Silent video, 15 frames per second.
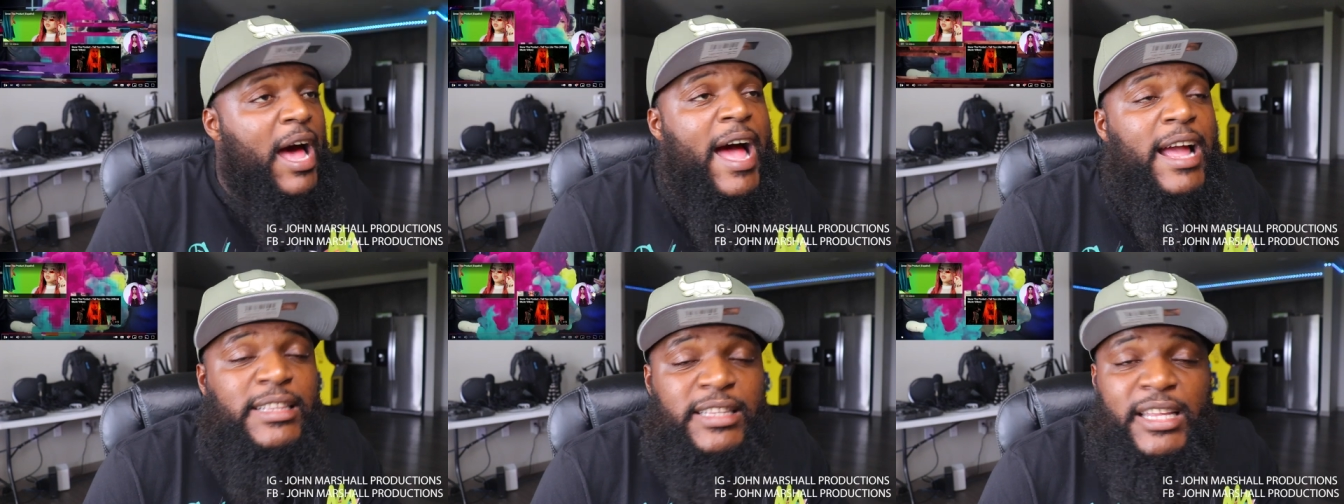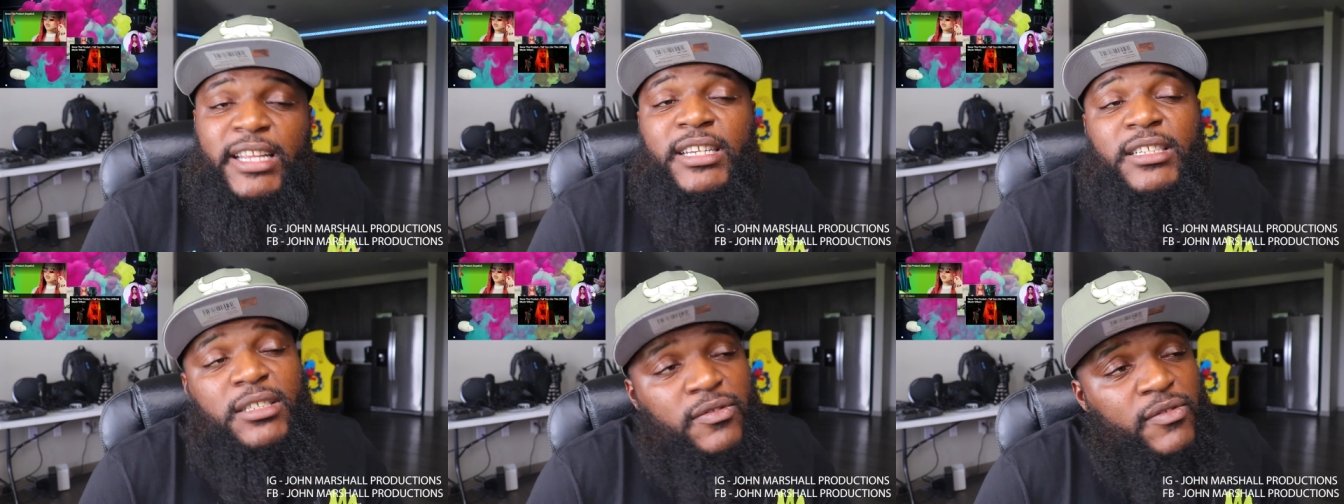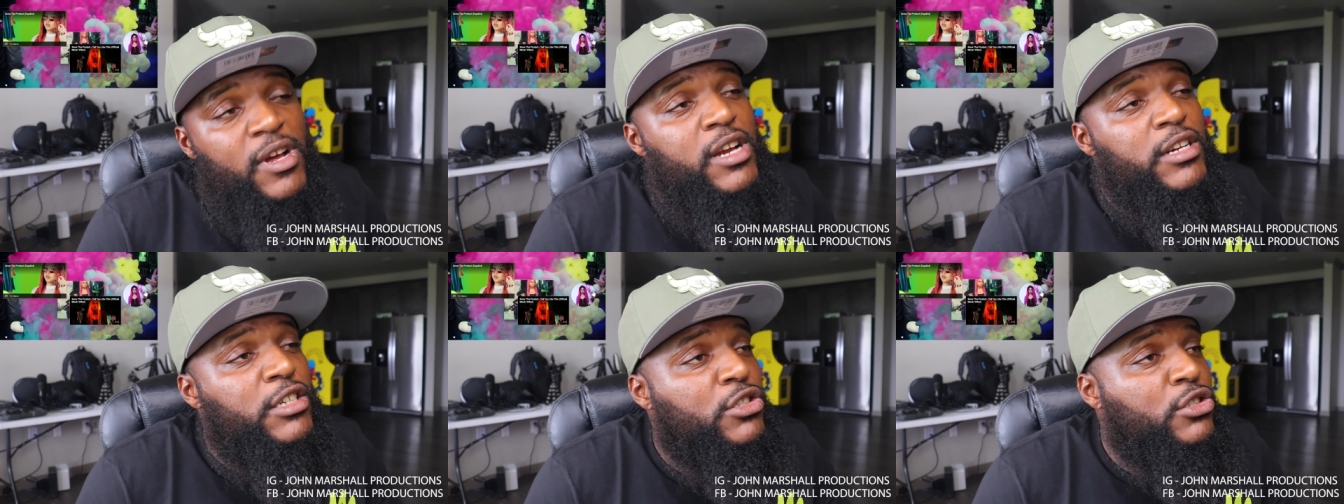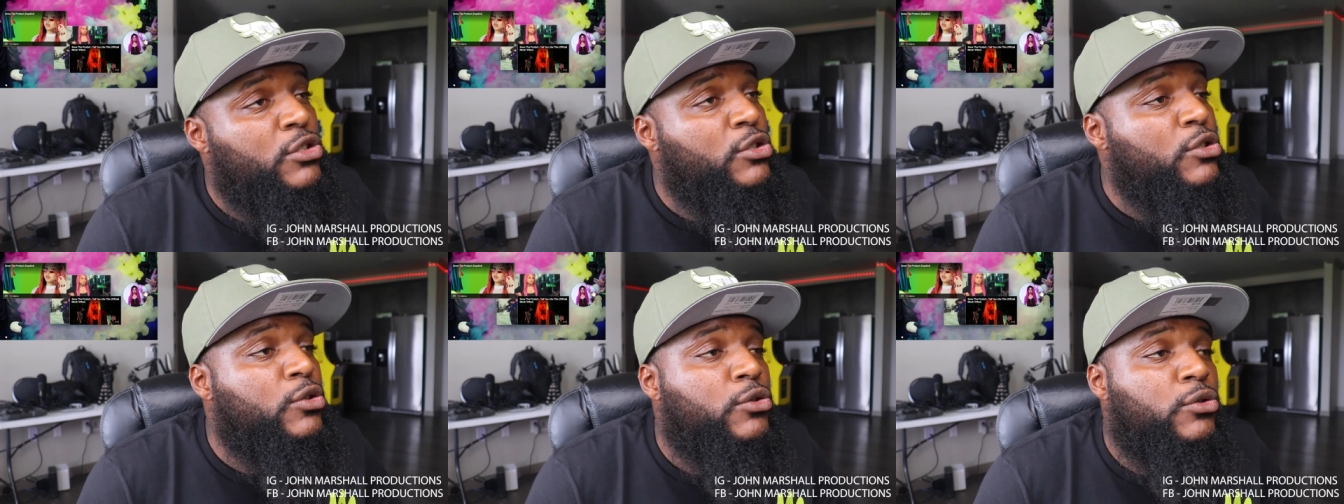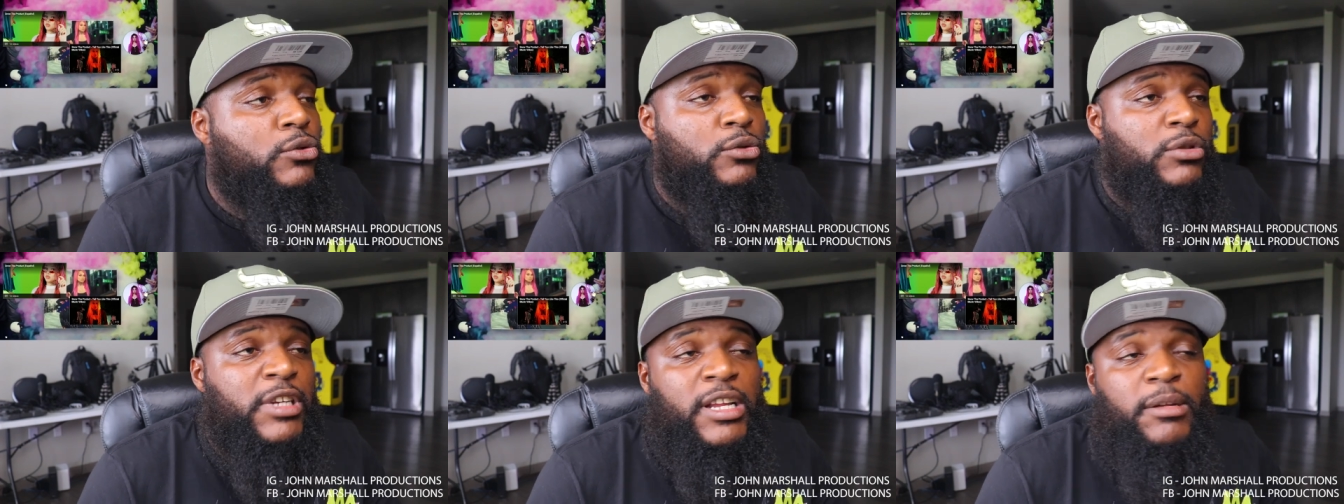I think it's funny too
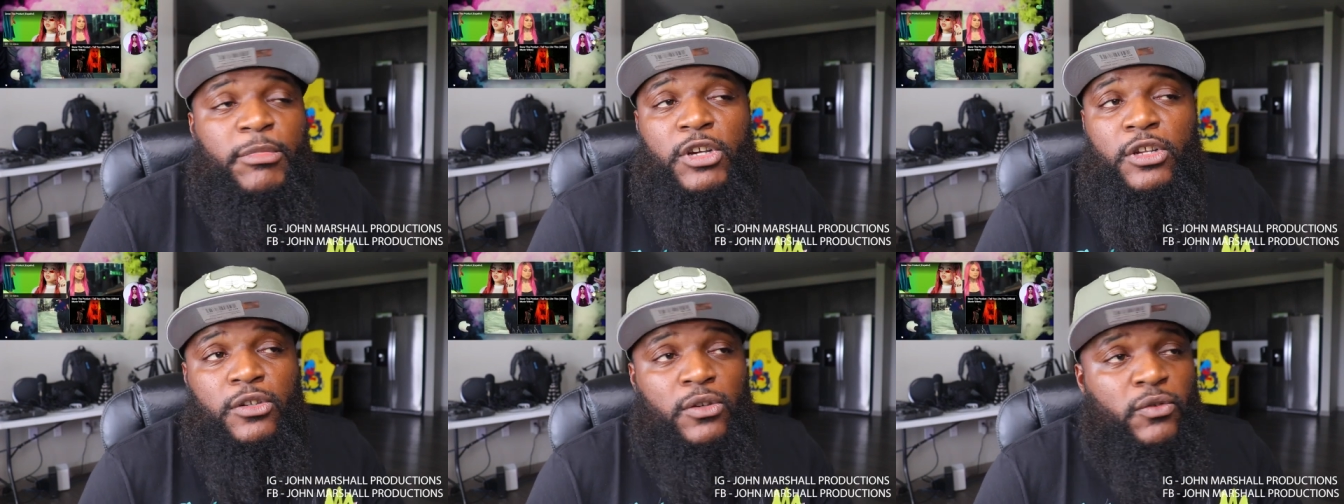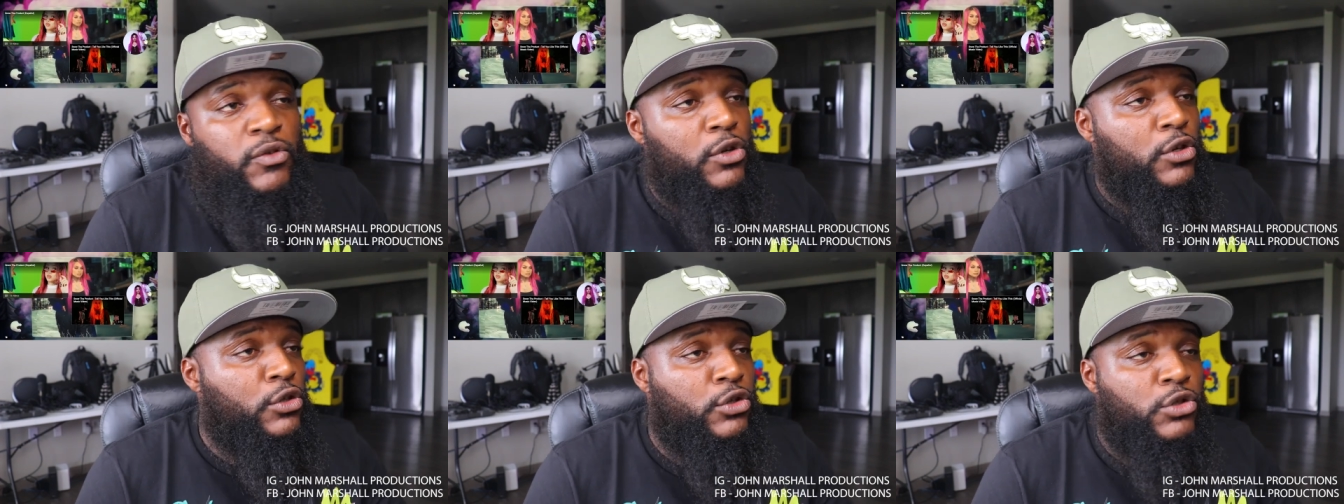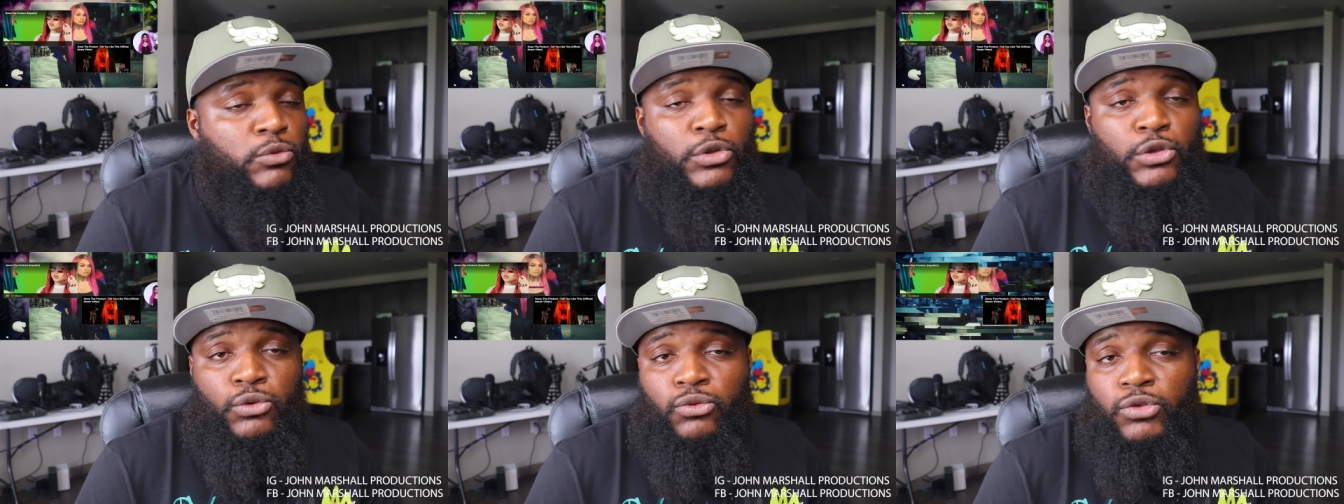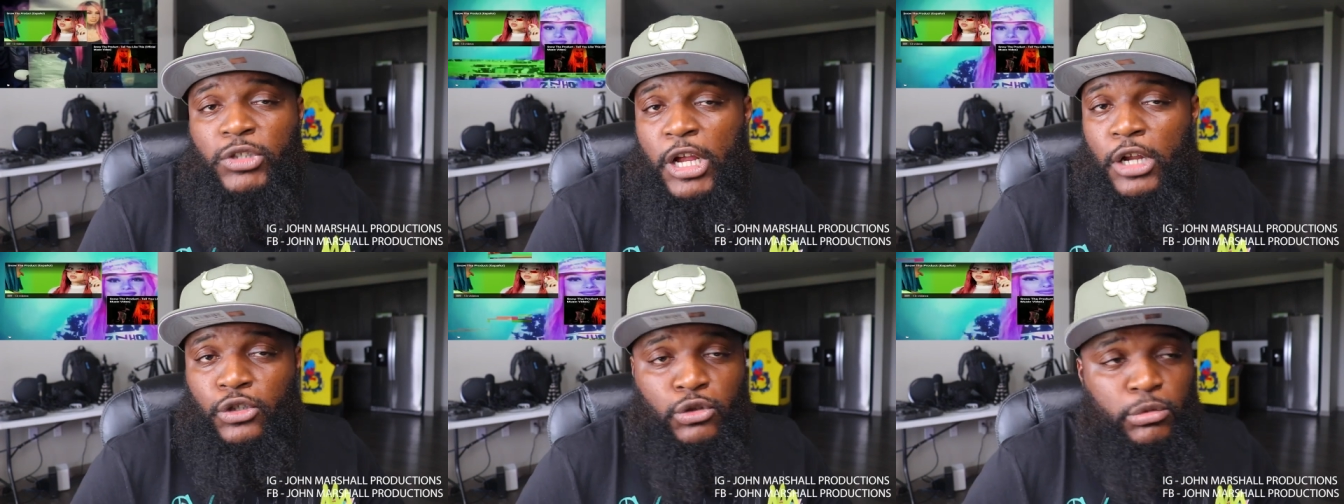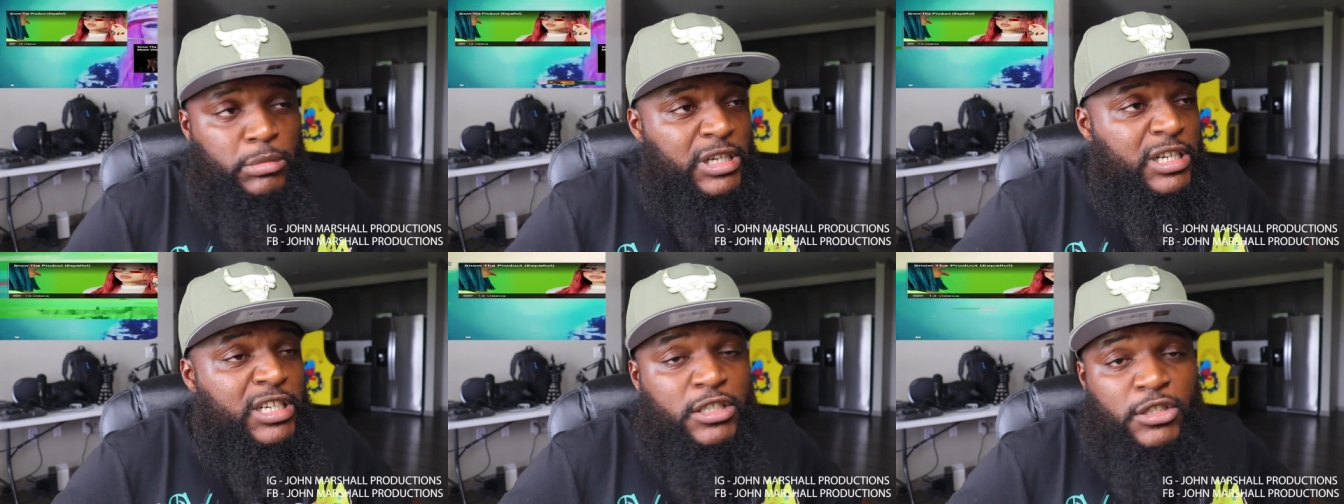that motherfuckers want to talk to
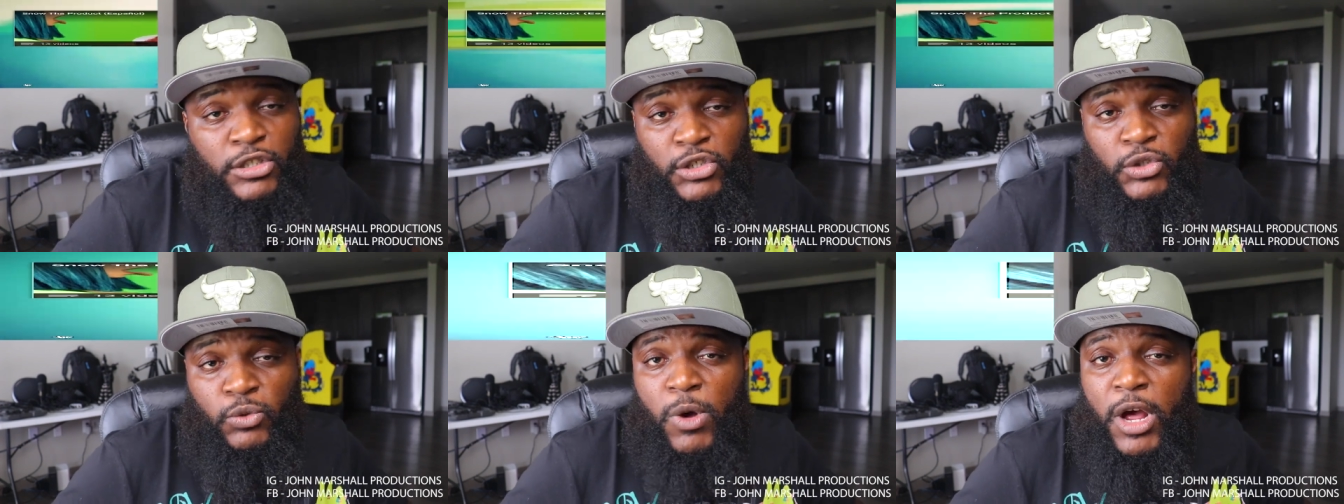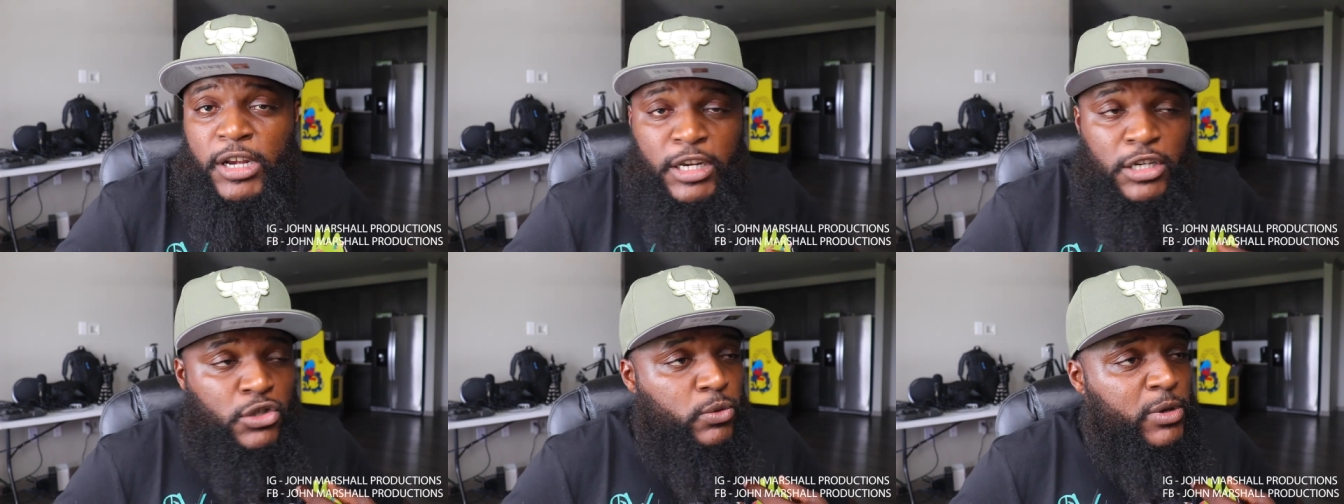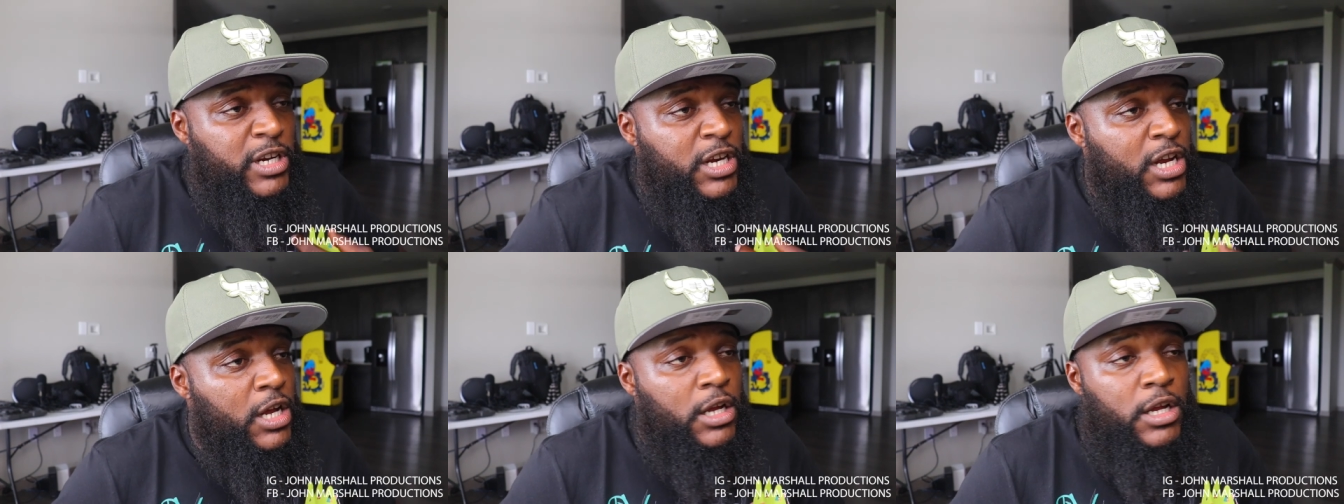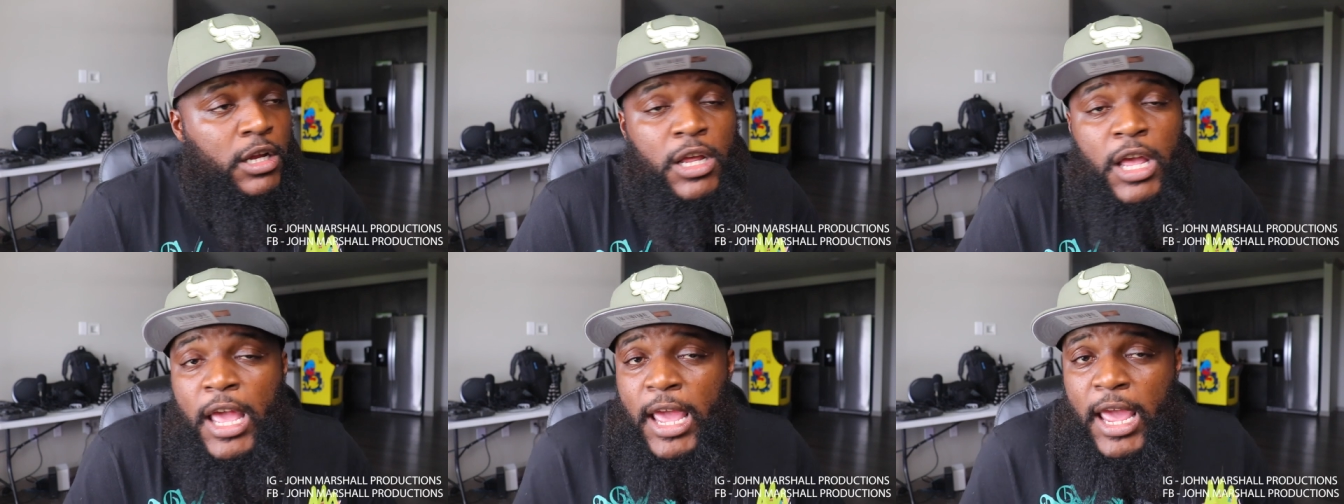me. This is one in Twigga.